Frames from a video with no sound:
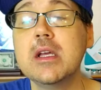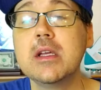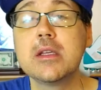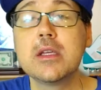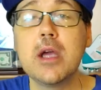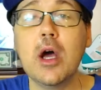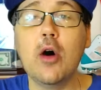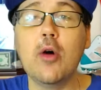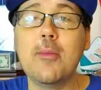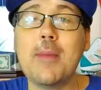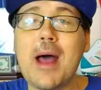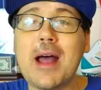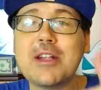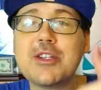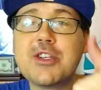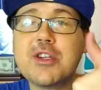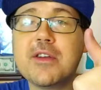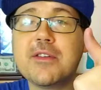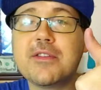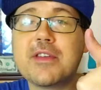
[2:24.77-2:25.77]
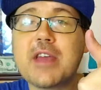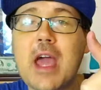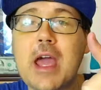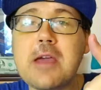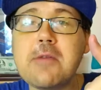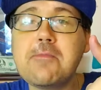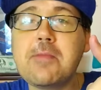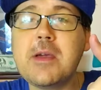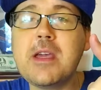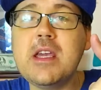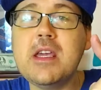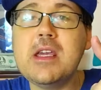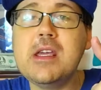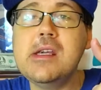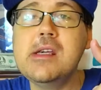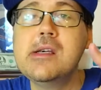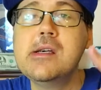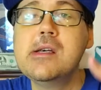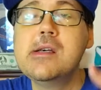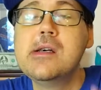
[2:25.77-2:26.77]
Yo, imagine if KP